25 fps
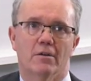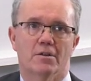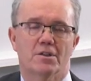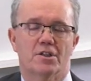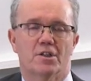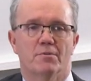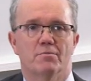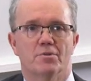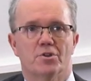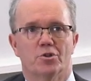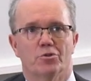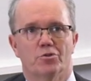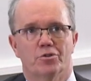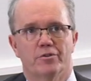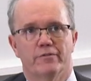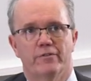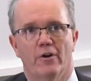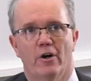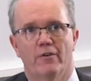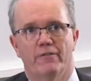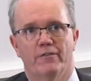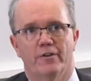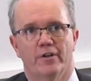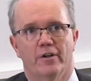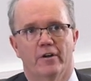or some sort of
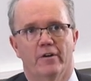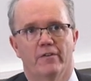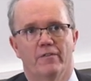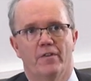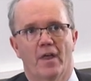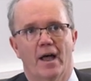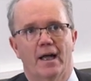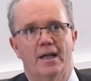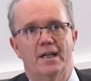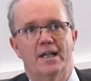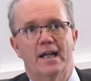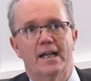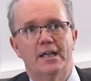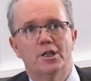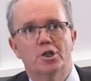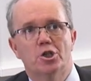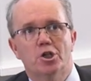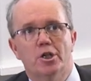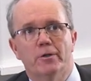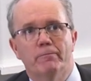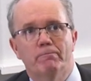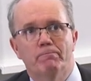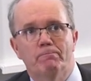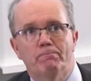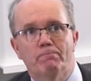offer of that
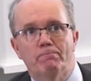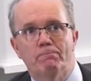nature.